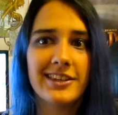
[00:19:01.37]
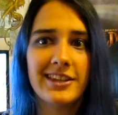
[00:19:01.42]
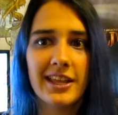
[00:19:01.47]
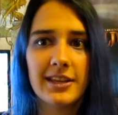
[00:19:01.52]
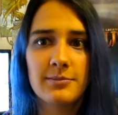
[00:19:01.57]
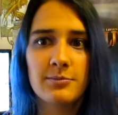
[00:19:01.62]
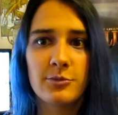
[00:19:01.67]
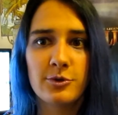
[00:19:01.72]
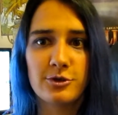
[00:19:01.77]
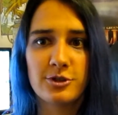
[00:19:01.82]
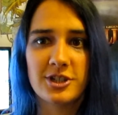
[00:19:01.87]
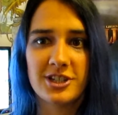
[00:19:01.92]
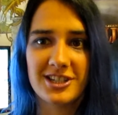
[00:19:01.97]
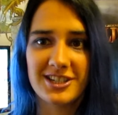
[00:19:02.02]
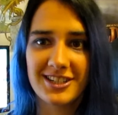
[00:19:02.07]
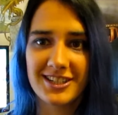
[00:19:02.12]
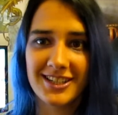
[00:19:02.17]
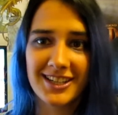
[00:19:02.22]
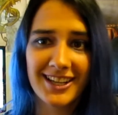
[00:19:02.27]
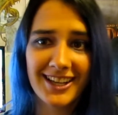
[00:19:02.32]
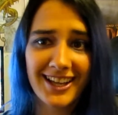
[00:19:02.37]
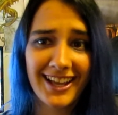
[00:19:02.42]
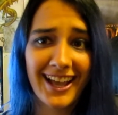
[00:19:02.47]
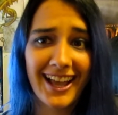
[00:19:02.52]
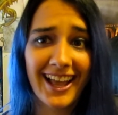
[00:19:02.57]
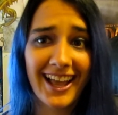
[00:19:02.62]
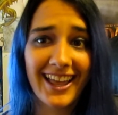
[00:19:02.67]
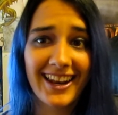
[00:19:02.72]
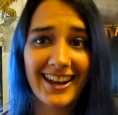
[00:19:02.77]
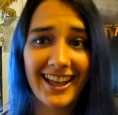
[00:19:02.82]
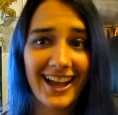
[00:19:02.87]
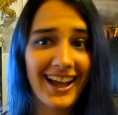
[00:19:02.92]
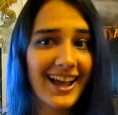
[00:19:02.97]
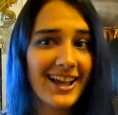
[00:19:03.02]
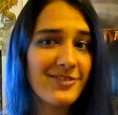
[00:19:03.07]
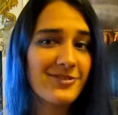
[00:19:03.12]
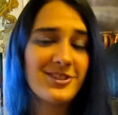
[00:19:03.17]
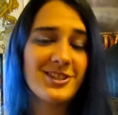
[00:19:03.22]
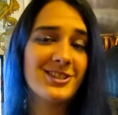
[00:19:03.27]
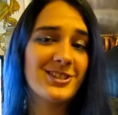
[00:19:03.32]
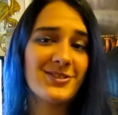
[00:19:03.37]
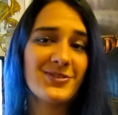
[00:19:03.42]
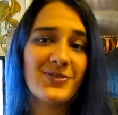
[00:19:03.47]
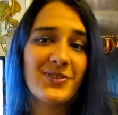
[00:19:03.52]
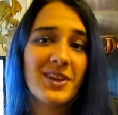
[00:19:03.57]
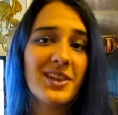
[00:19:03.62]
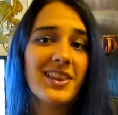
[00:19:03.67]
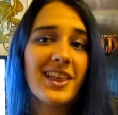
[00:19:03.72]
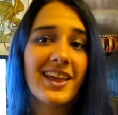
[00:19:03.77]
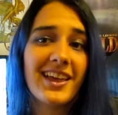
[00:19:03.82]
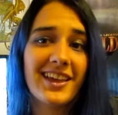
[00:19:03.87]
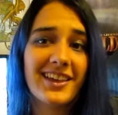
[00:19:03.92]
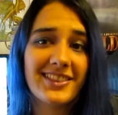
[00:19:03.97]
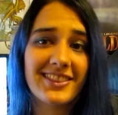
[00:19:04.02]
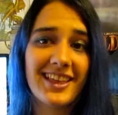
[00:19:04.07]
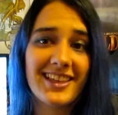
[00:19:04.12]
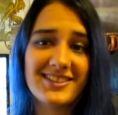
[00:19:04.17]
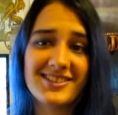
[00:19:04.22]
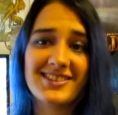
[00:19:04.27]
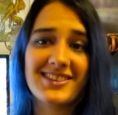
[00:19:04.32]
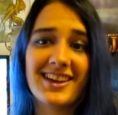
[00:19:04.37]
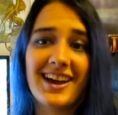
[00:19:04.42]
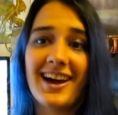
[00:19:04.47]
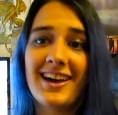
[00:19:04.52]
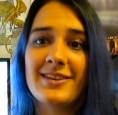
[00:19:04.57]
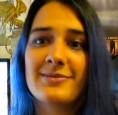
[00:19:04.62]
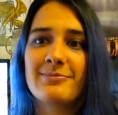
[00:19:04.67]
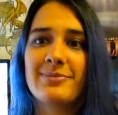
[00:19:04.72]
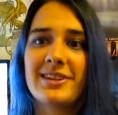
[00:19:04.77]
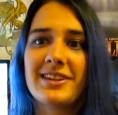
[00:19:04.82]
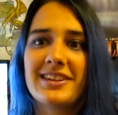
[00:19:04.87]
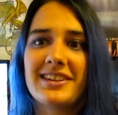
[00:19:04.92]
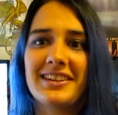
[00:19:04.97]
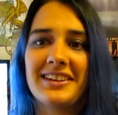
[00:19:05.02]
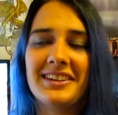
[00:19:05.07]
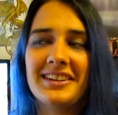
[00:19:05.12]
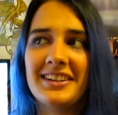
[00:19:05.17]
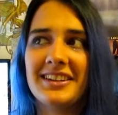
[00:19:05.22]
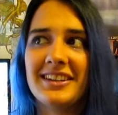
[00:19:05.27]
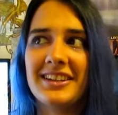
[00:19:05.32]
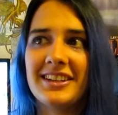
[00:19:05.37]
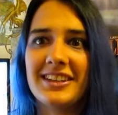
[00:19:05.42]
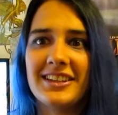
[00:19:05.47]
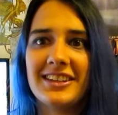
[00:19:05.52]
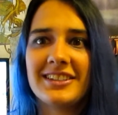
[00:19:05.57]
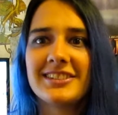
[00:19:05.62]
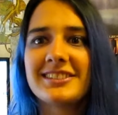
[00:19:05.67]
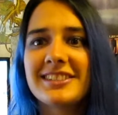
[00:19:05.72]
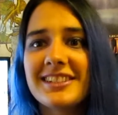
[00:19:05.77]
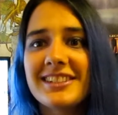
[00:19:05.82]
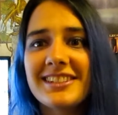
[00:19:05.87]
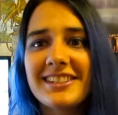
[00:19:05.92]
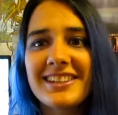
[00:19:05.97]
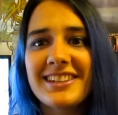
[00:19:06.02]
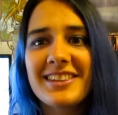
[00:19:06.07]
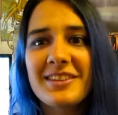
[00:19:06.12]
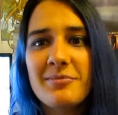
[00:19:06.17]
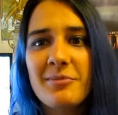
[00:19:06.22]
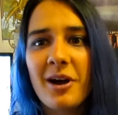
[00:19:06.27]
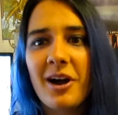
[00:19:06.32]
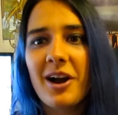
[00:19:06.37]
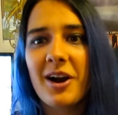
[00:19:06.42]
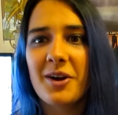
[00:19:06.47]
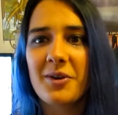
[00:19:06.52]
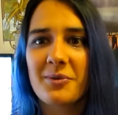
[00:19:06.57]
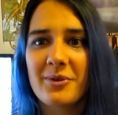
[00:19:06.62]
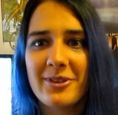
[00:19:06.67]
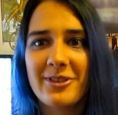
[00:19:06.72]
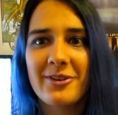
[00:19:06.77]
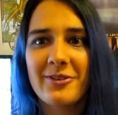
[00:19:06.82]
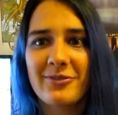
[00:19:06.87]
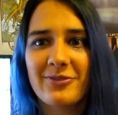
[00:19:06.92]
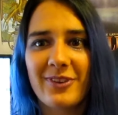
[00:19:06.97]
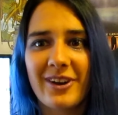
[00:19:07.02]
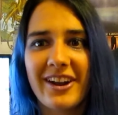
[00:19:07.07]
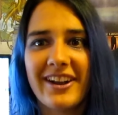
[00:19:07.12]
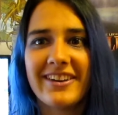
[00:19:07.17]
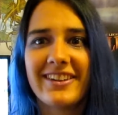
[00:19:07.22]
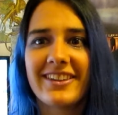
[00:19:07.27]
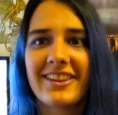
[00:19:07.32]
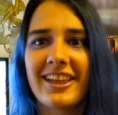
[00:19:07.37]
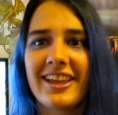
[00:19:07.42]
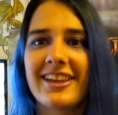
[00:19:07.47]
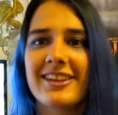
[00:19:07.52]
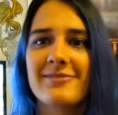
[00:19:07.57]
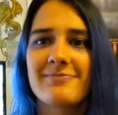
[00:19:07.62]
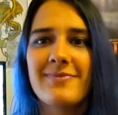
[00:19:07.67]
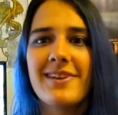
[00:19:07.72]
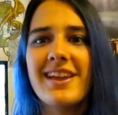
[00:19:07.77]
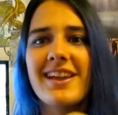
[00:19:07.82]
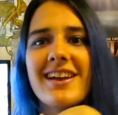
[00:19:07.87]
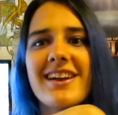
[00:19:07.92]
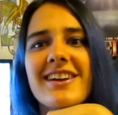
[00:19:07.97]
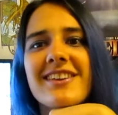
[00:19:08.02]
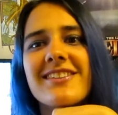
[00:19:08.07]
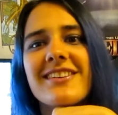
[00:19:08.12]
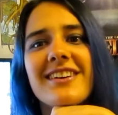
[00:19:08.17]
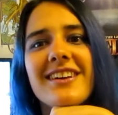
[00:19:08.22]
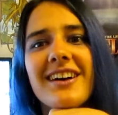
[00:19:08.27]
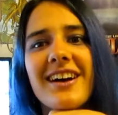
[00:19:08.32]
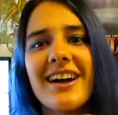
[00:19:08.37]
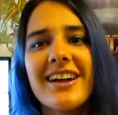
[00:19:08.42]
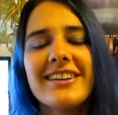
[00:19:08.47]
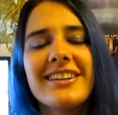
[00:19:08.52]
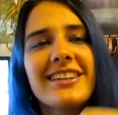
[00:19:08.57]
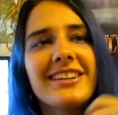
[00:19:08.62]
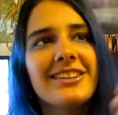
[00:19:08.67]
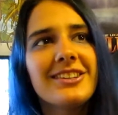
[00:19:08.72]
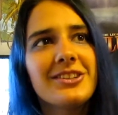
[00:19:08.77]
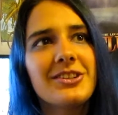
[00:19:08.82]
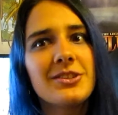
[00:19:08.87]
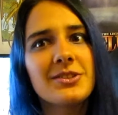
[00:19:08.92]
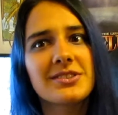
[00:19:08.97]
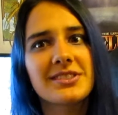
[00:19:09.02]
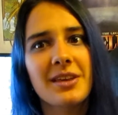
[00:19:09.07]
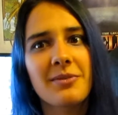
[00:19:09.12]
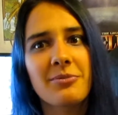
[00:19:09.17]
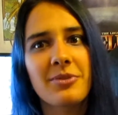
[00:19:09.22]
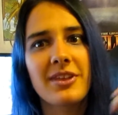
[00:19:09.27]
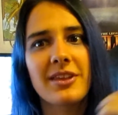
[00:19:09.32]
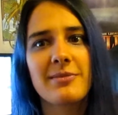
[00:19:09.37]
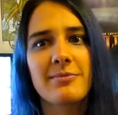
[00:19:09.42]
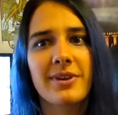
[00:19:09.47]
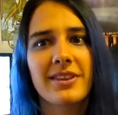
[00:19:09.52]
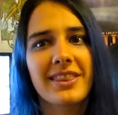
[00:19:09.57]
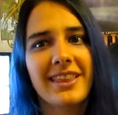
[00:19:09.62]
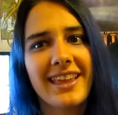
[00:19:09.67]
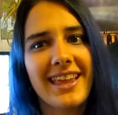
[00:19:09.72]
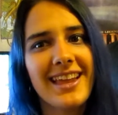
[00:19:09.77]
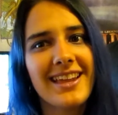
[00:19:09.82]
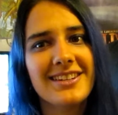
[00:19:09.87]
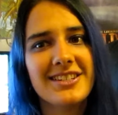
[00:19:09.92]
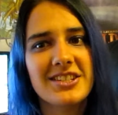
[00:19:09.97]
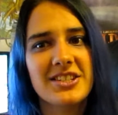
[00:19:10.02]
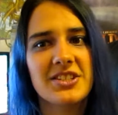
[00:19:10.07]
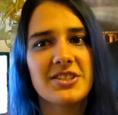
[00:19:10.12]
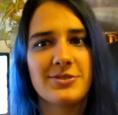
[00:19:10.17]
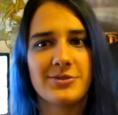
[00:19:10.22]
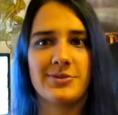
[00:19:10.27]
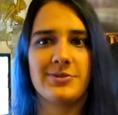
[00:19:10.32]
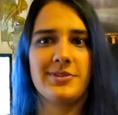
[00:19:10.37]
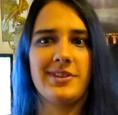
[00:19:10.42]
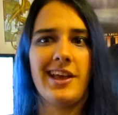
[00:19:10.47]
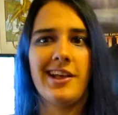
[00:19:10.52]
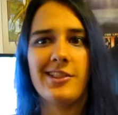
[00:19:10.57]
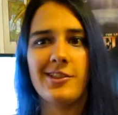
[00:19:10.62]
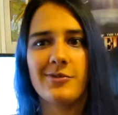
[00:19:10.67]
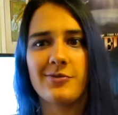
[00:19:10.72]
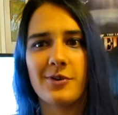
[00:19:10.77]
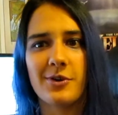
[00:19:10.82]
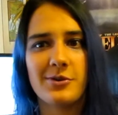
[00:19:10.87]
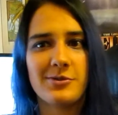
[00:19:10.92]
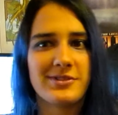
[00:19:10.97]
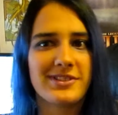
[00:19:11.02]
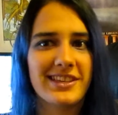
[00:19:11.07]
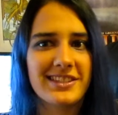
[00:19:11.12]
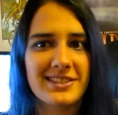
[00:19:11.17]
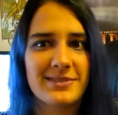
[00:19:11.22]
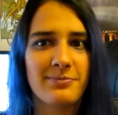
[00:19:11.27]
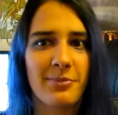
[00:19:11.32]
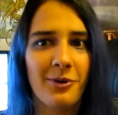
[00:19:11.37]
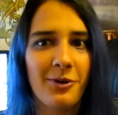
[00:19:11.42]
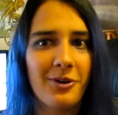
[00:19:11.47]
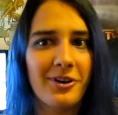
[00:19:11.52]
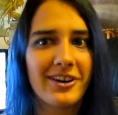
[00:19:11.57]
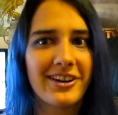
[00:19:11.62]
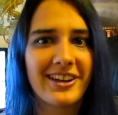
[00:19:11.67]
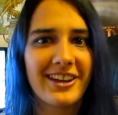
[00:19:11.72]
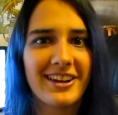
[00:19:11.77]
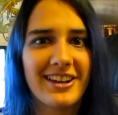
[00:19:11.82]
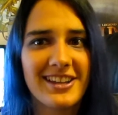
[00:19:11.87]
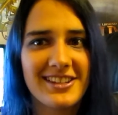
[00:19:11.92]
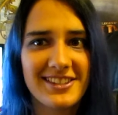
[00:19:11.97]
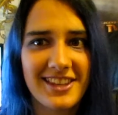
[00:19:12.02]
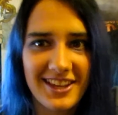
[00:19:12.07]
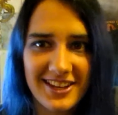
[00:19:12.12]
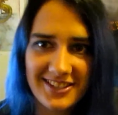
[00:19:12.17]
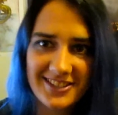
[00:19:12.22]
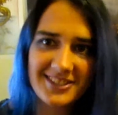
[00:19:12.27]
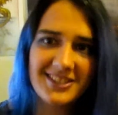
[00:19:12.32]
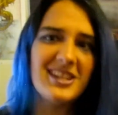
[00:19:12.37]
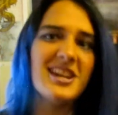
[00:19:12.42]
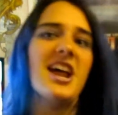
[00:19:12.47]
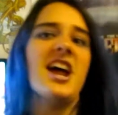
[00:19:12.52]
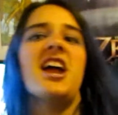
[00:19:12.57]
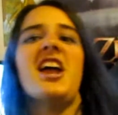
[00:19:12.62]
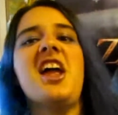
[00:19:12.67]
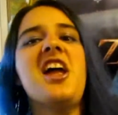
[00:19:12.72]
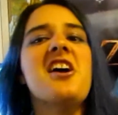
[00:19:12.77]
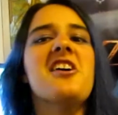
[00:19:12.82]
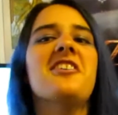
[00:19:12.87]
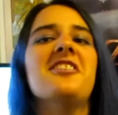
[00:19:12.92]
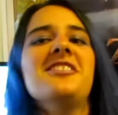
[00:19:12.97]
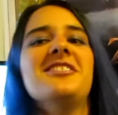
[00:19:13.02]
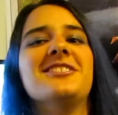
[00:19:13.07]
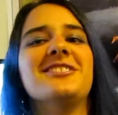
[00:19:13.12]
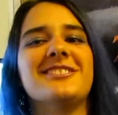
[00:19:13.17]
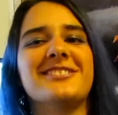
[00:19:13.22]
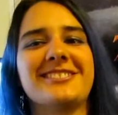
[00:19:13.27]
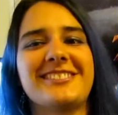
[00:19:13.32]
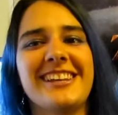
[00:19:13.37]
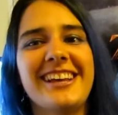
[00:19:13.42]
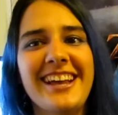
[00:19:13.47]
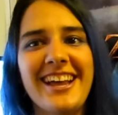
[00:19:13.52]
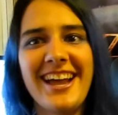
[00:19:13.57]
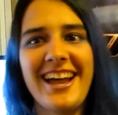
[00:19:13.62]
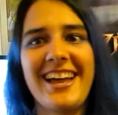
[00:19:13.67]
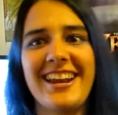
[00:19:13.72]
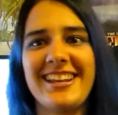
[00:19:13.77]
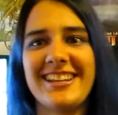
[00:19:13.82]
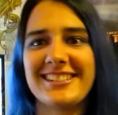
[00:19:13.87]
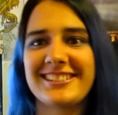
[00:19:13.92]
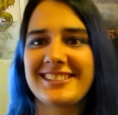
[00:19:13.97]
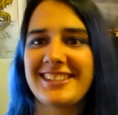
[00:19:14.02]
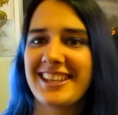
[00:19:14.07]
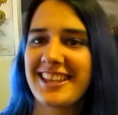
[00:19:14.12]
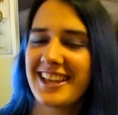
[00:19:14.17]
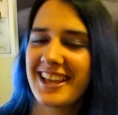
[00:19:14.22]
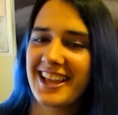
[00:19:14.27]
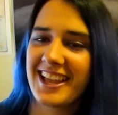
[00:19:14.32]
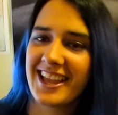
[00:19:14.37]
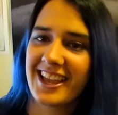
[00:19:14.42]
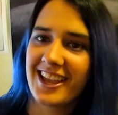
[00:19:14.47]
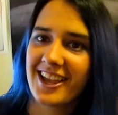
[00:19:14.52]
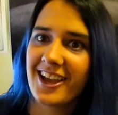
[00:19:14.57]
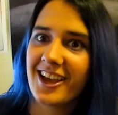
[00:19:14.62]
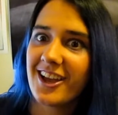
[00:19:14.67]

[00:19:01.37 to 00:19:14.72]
Mushi. And I just feel like that's gotta be sitting in the bar with your friend, like, man, I need to do something, but they can't just use telephones, that's boring. And he's like, snails! And he's like,